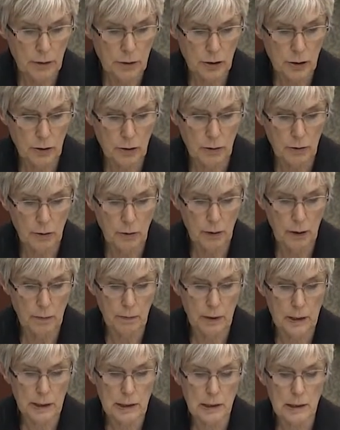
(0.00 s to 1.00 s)
to
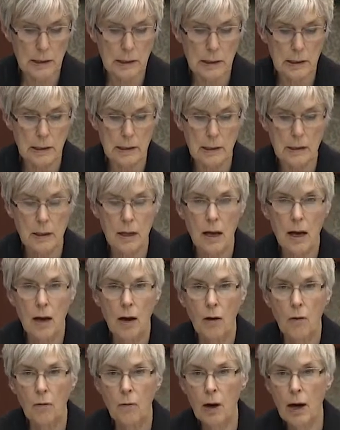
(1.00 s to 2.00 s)
businesses,
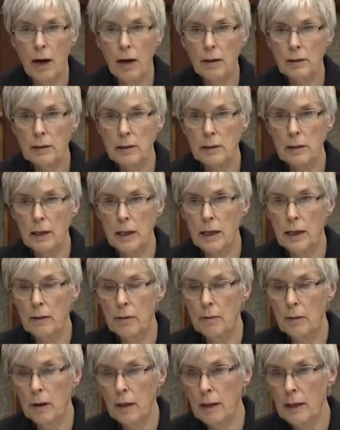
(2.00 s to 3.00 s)
whilst it
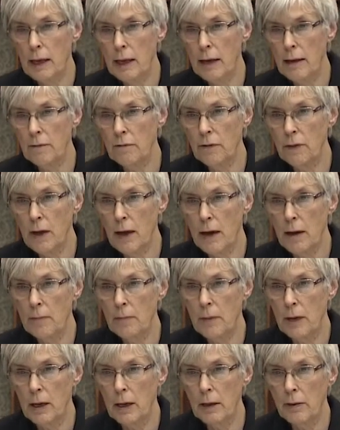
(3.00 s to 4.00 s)
gave
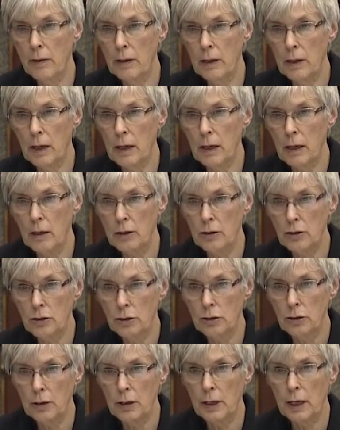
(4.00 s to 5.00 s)
them the
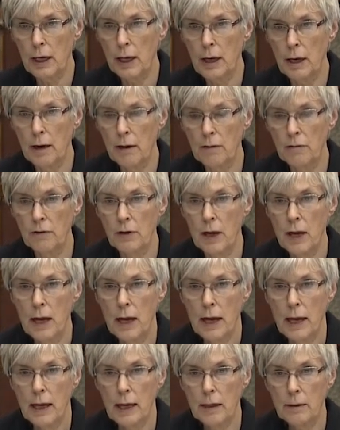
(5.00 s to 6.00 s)
surety of
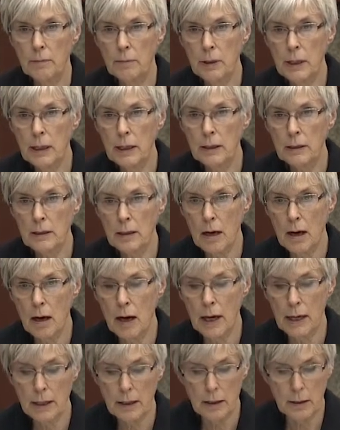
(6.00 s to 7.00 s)
it being
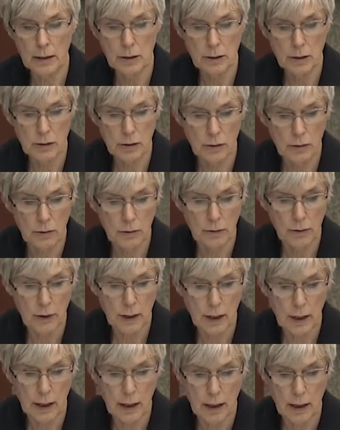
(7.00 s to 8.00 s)
tied to
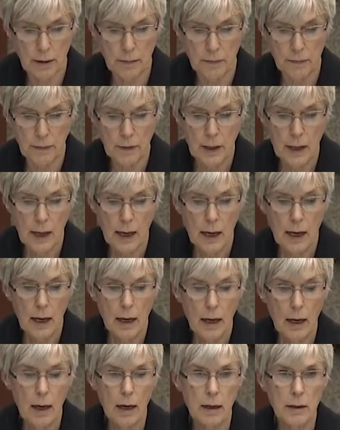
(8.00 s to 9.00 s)
the
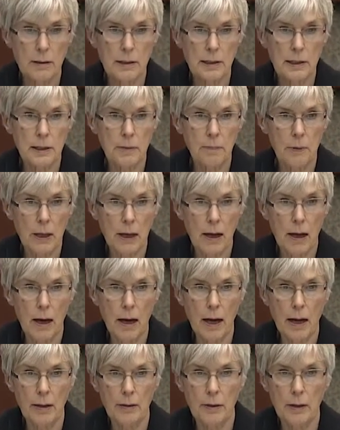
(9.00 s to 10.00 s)

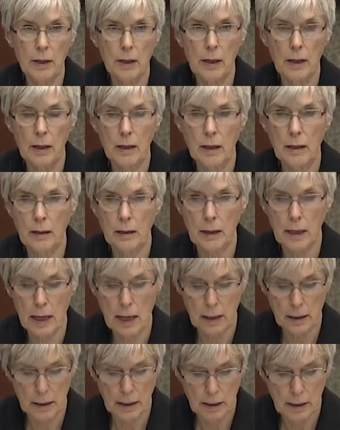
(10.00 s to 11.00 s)
CPI, the
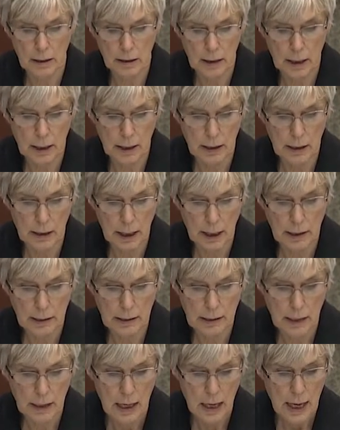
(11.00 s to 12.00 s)
Canada
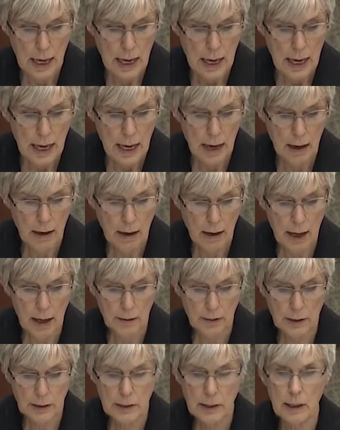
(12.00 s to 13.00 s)
Index,
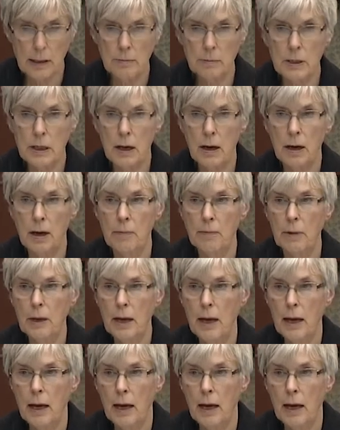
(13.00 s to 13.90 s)
at the same time,